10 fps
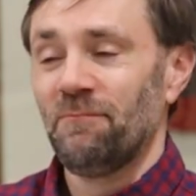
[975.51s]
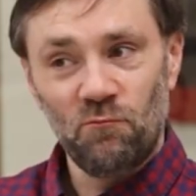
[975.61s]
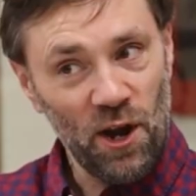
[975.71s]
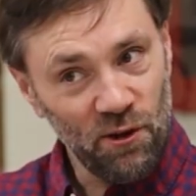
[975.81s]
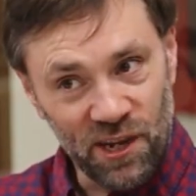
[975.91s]

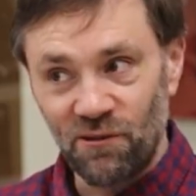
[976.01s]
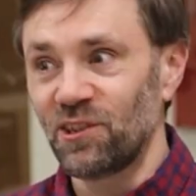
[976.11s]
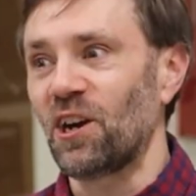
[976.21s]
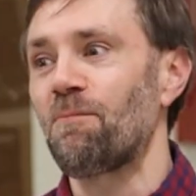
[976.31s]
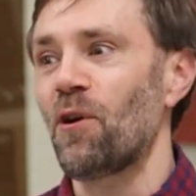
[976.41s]
well, here
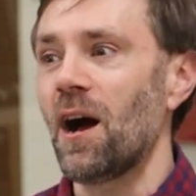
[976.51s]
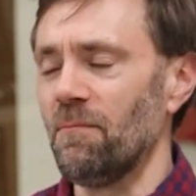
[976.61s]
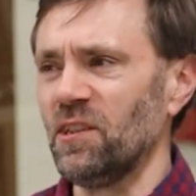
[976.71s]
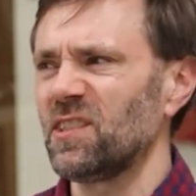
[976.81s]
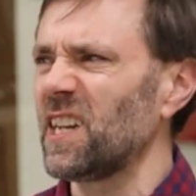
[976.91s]
is our
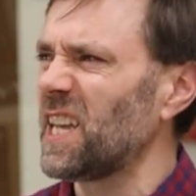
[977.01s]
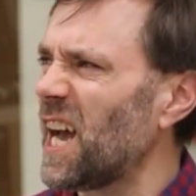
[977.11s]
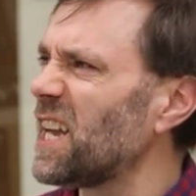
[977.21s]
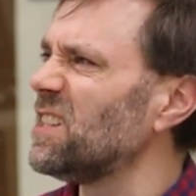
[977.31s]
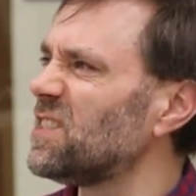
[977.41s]
problem. And he's like,
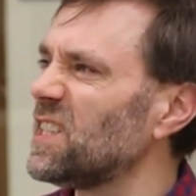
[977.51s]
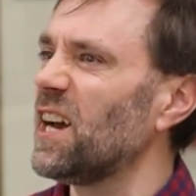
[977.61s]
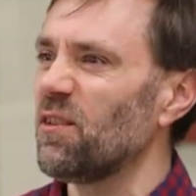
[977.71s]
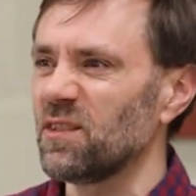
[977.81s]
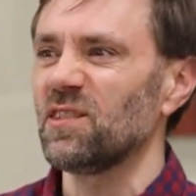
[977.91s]
yeah, I can see
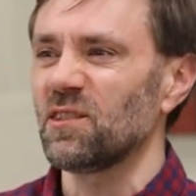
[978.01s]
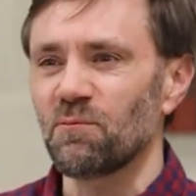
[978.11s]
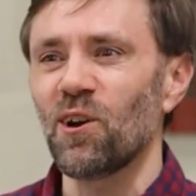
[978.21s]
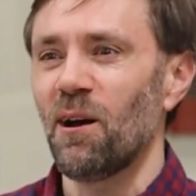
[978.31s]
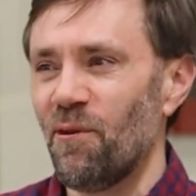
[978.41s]
how this is a
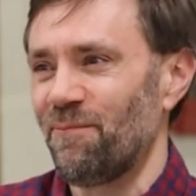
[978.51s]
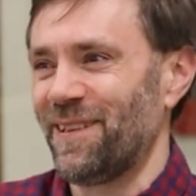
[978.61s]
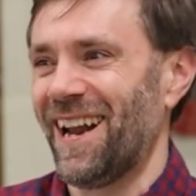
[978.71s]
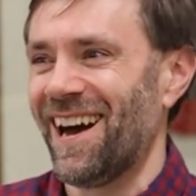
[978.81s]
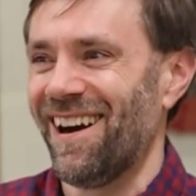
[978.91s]
problem.
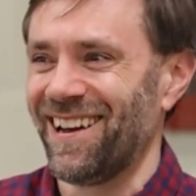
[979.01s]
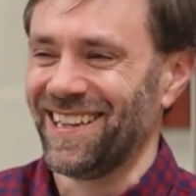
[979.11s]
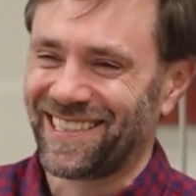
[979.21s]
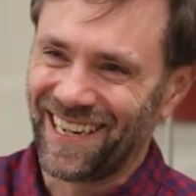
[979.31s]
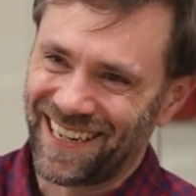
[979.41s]

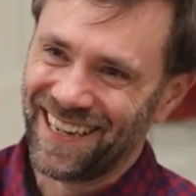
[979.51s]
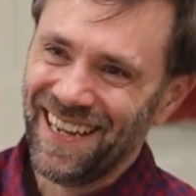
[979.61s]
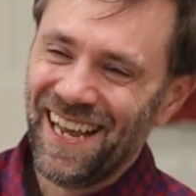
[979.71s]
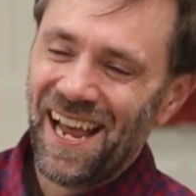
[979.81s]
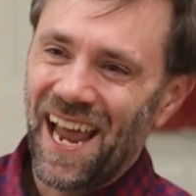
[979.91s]
It's like,
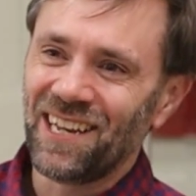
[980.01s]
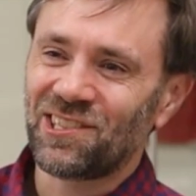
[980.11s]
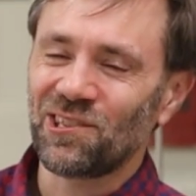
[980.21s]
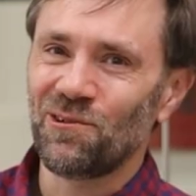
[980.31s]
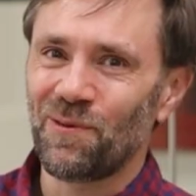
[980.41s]
and
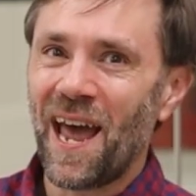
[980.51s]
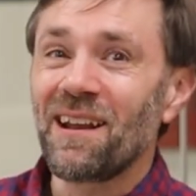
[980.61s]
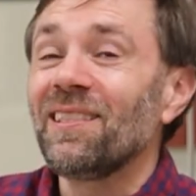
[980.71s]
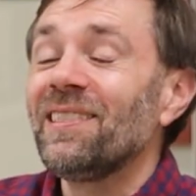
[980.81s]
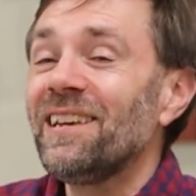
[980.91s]
so
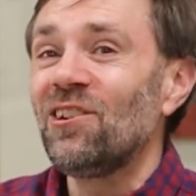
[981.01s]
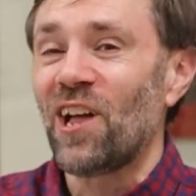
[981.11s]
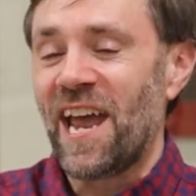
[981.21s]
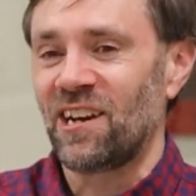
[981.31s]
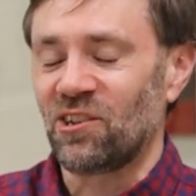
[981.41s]
that little
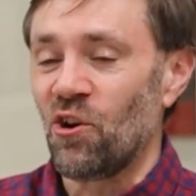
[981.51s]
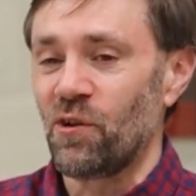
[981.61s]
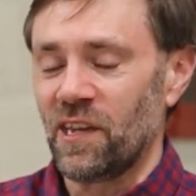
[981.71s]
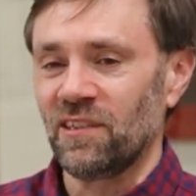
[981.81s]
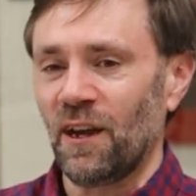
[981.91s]

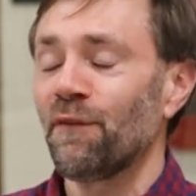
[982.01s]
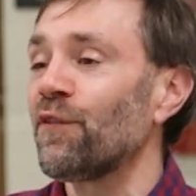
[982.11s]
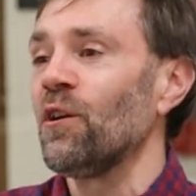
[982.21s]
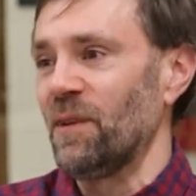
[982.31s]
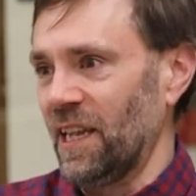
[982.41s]
anecdote is
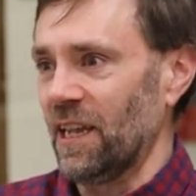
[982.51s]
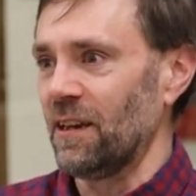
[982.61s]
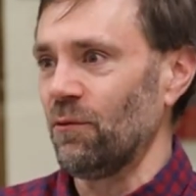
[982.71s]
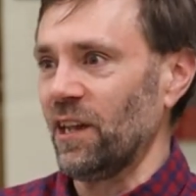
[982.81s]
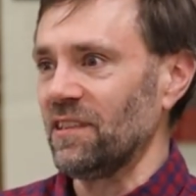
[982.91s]
affirming
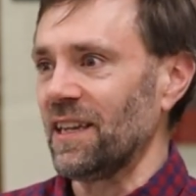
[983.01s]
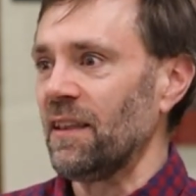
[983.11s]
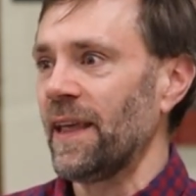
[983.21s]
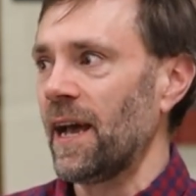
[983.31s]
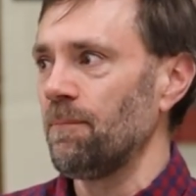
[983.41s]
in ways
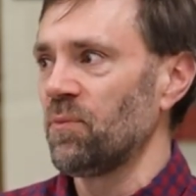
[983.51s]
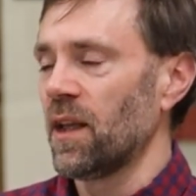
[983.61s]
in that